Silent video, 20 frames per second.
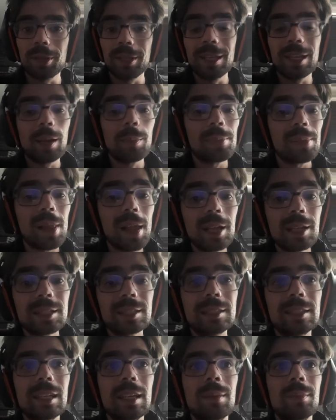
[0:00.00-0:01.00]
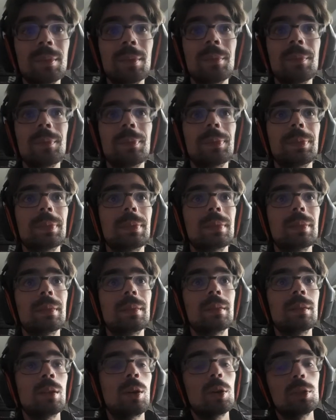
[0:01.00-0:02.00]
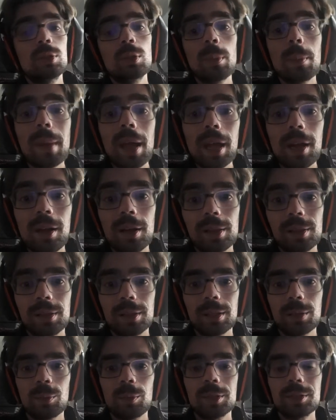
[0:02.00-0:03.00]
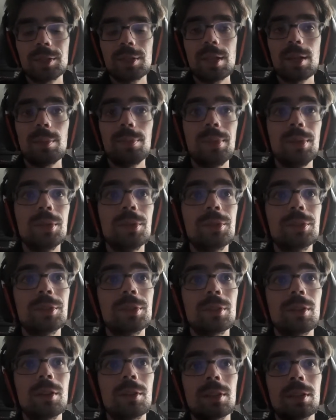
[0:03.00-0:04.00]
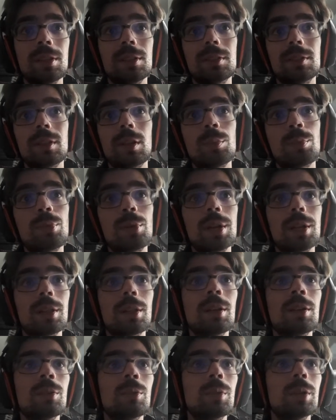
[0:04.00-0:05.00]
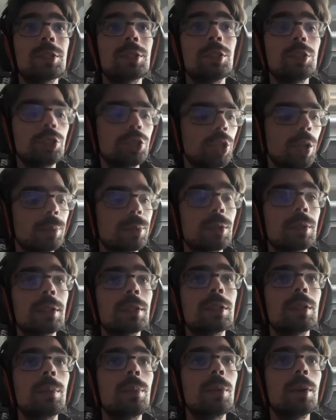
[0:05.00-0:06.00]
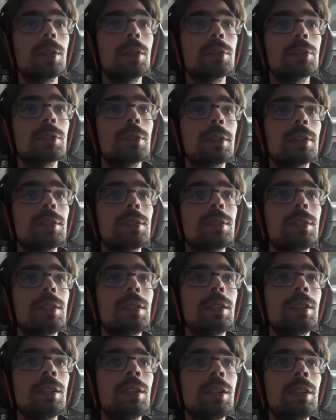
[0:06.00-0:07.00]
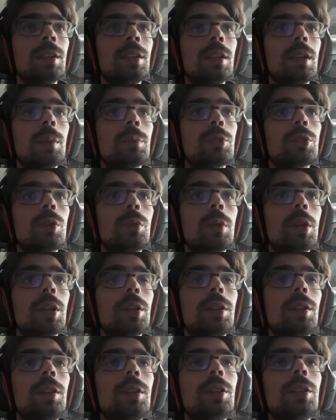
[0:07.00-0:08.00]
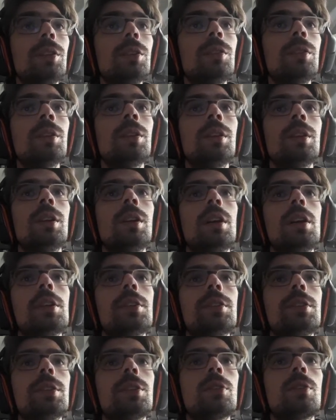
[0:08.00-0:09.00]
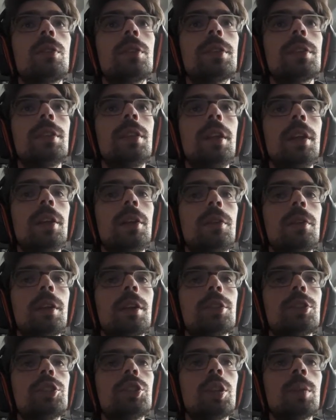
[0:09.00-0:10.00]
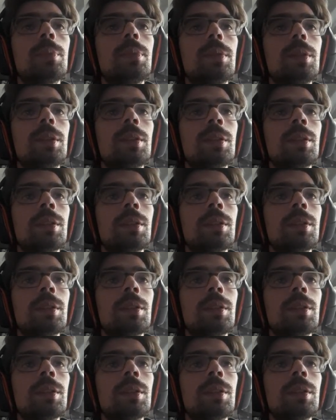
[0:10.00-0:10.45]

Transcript: He applies them automatically once he appears on his umbrella, once he jumps on his umbrella. So let's see, I'm throwing it here, I see Coordinator, I jump in.